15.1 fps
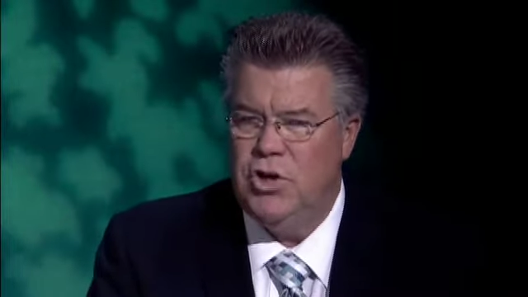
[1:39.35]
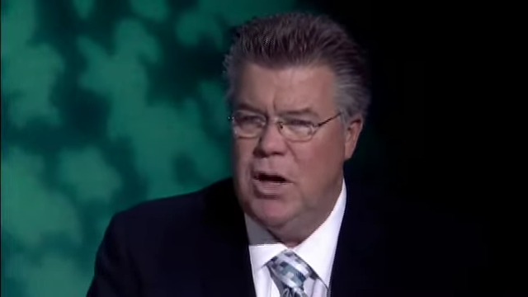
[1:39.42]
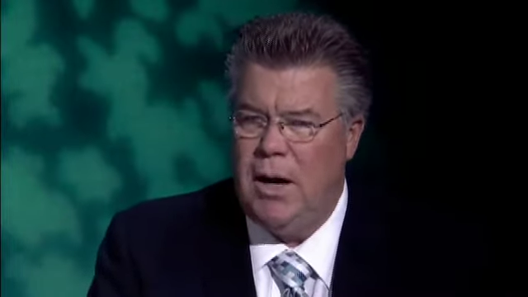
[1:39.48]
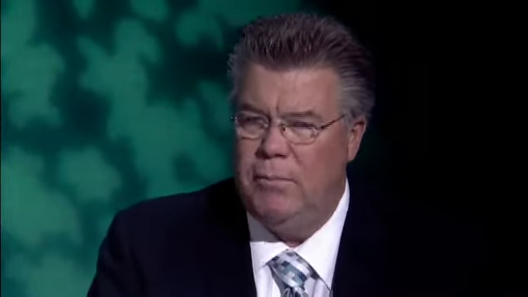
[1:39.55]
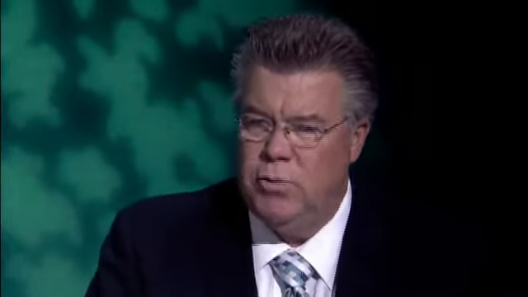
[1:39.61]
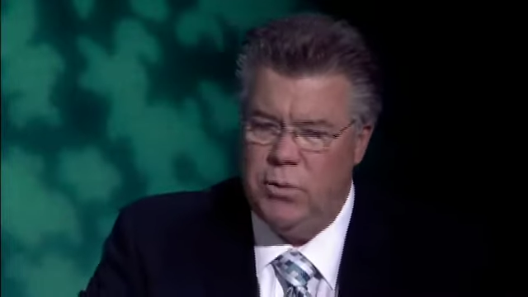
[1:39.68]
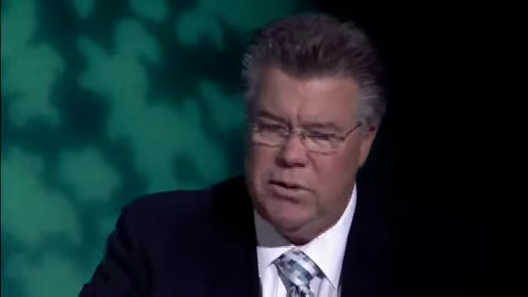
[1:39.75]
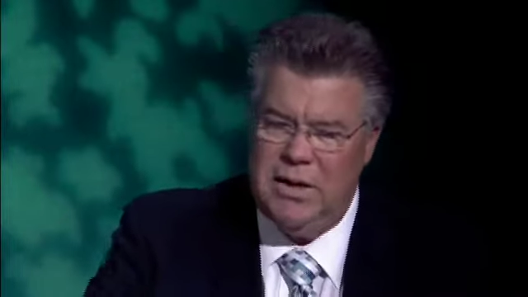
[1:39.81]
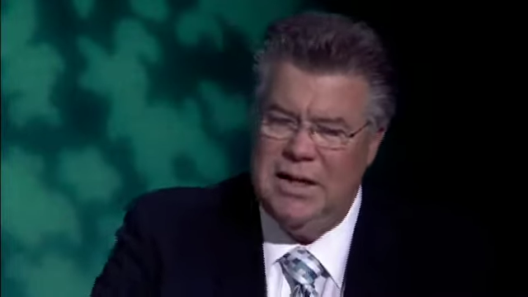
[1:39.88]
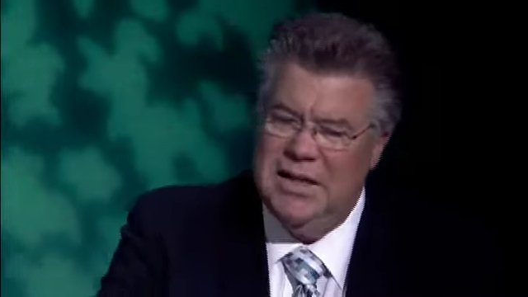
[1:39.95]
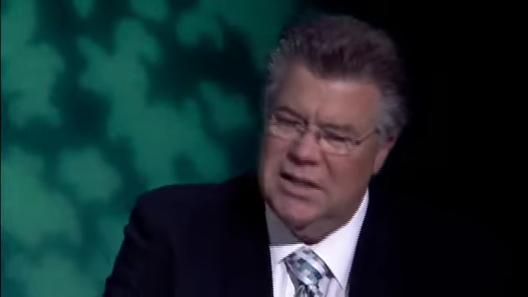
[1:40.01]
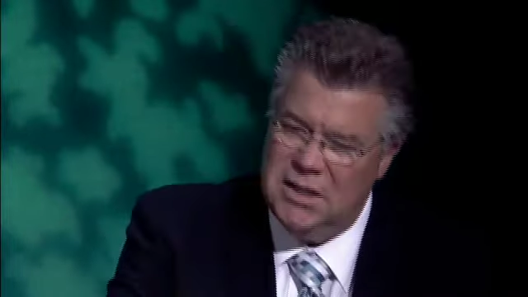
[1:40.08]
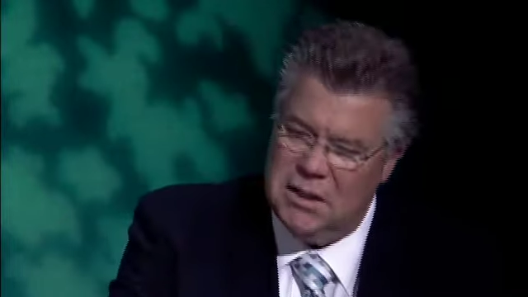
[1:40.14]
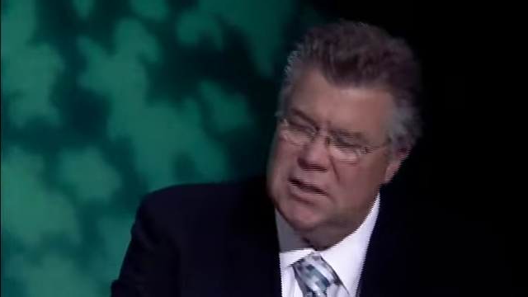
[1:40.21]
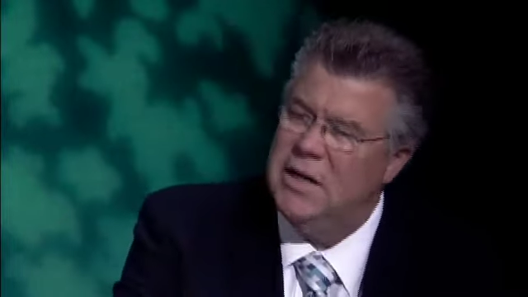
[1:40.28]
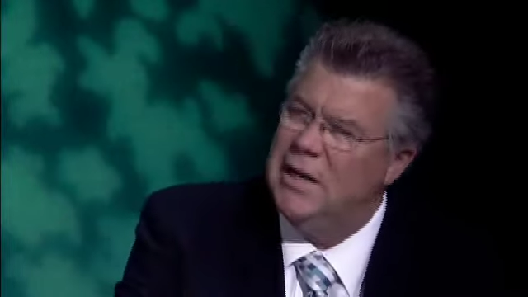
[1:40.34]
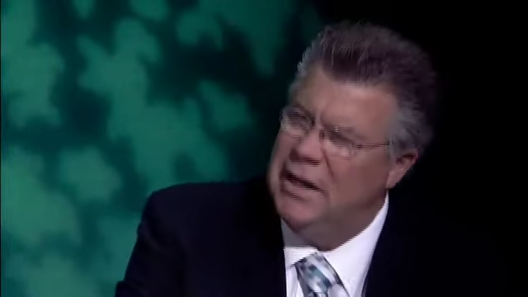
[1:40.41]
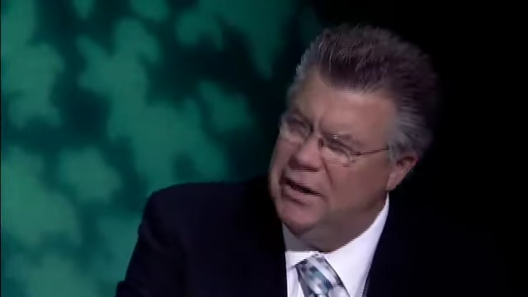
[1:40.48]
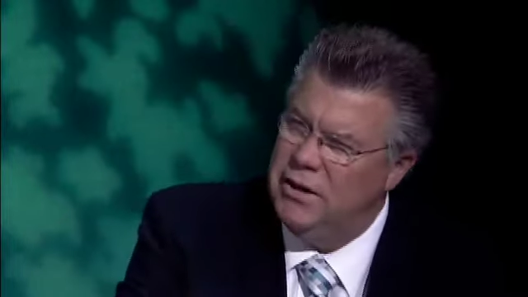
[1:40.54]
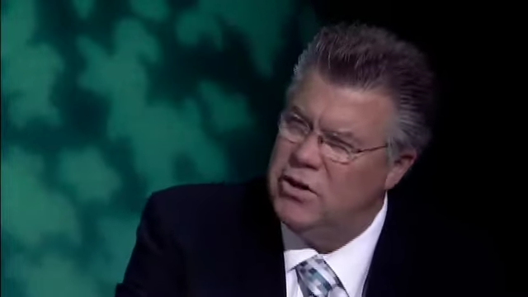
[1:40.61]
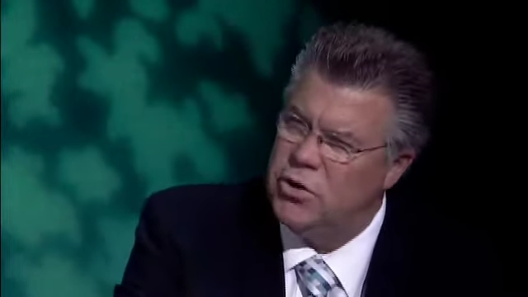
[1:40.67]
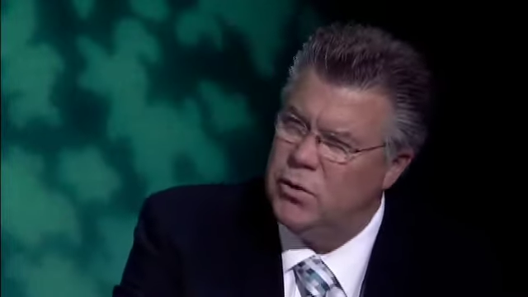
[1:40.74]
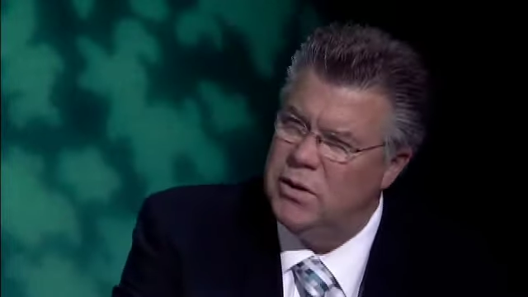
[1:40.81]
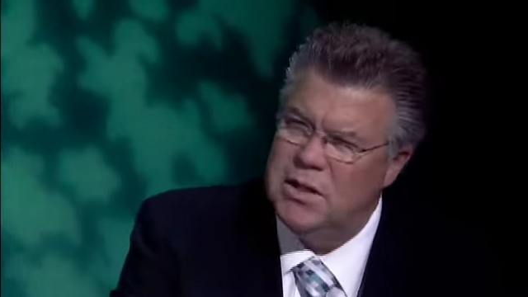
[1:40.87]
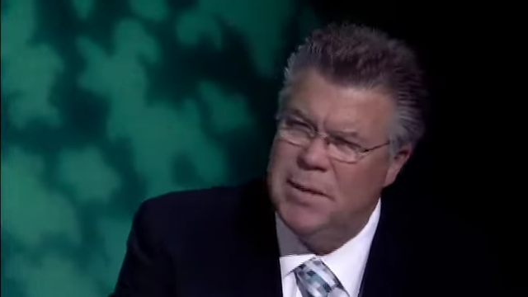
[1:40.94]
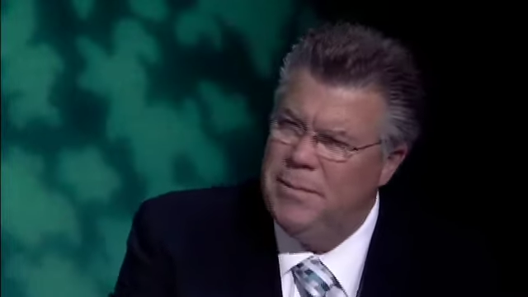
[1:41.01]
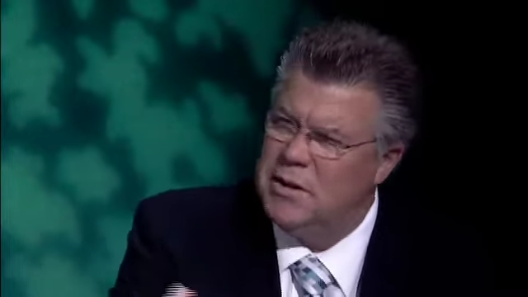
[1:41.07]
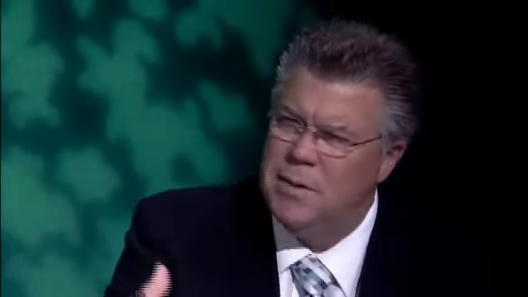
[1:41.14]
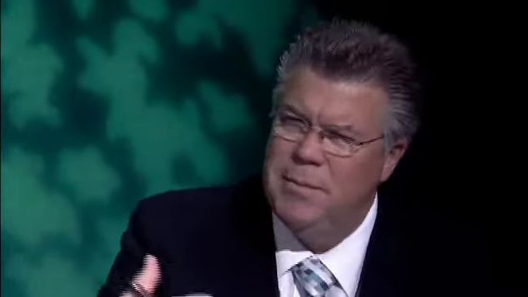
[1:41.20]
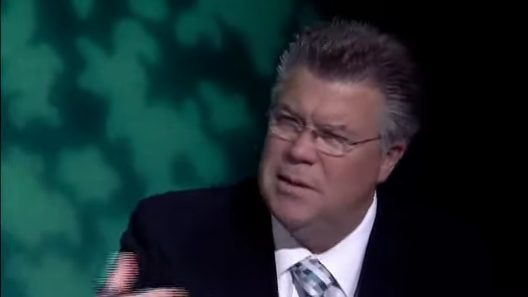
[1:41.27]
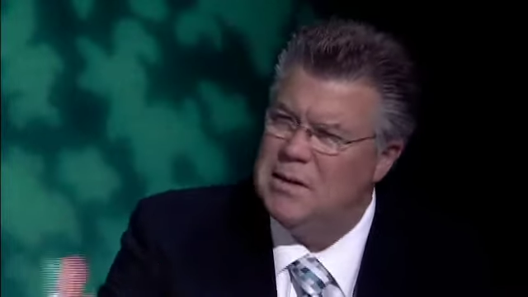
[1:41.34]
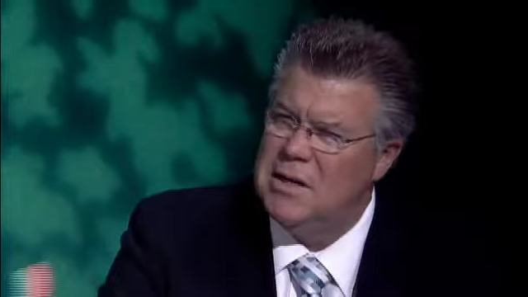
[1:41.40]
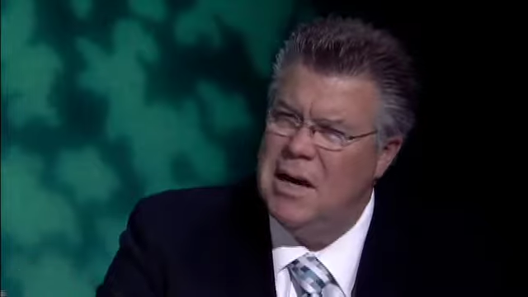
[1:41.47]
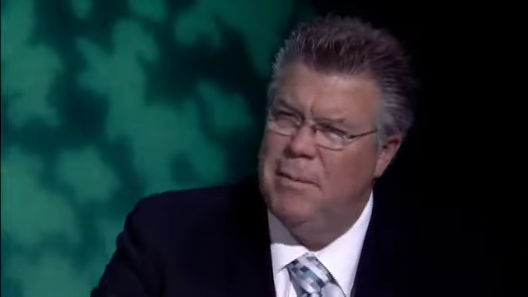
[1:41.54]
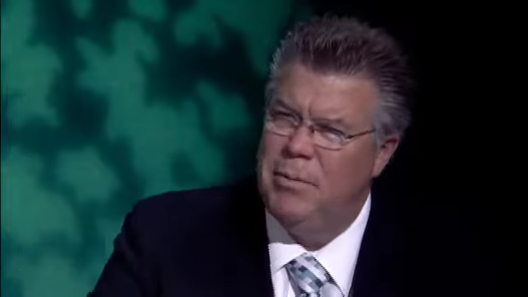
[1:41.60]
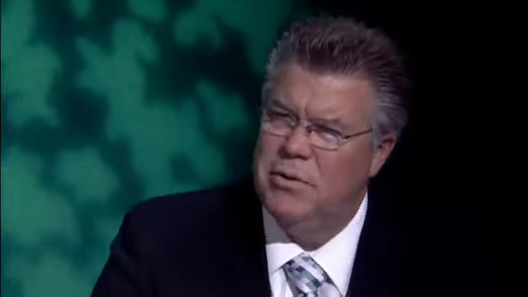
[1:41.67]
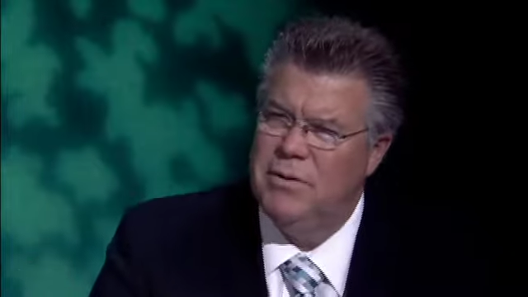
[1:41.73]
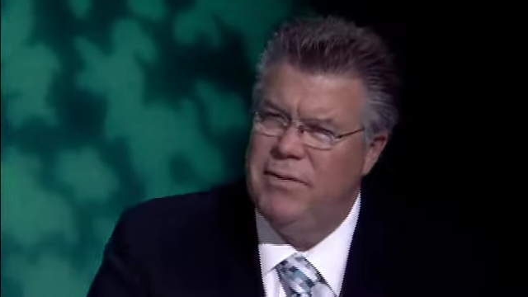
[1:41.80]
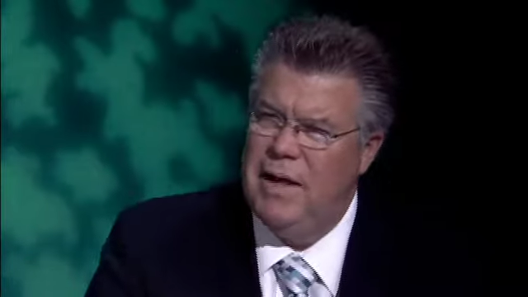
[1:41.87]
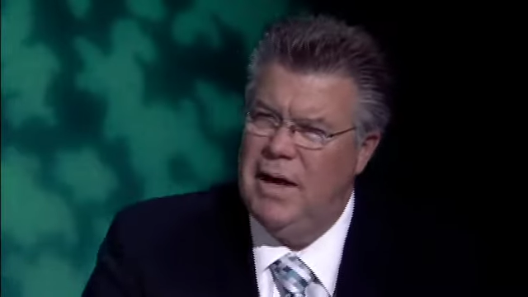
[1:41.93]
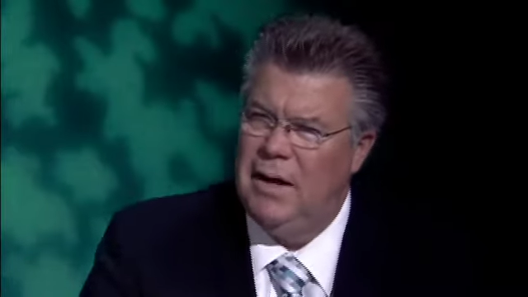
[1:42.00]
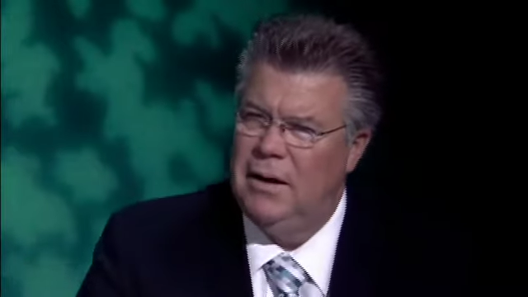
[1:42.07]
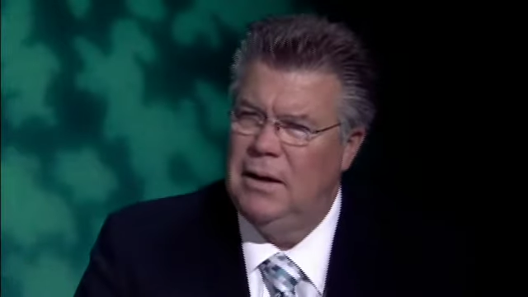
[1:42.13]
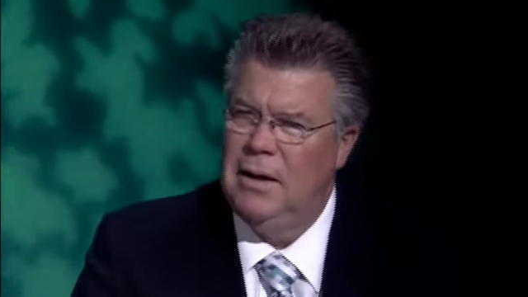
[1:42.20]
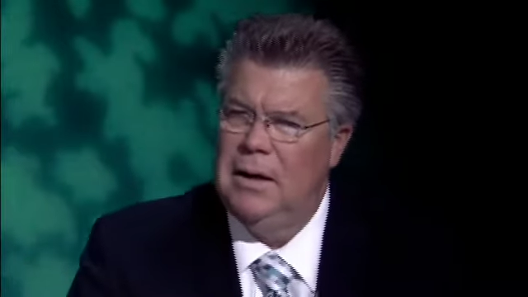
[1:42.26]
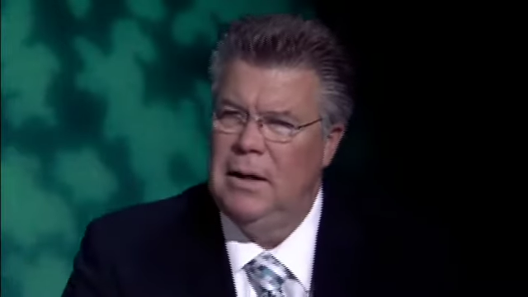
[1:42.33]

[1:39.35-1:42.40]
jobs within existing industries. Give me some examples of that.